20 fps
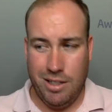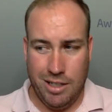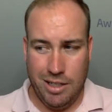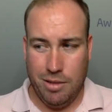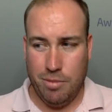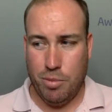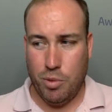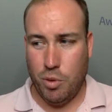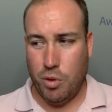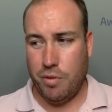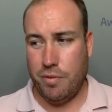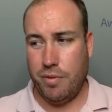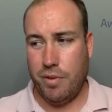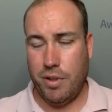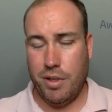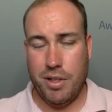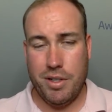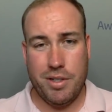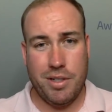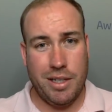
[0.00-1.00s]
you get a board
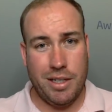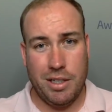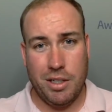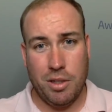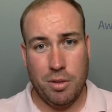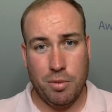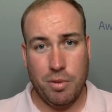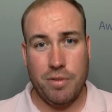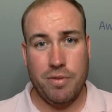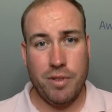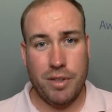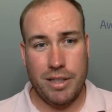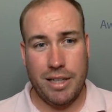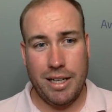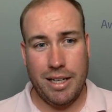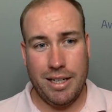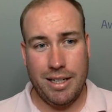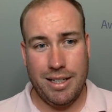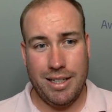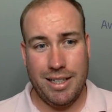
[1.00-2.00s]
first, and you can refund
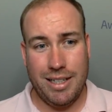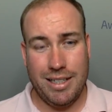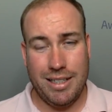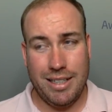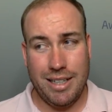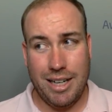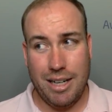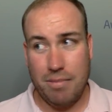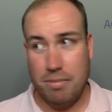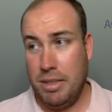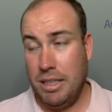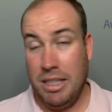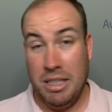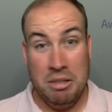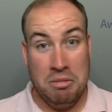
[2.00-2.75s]
that at any time.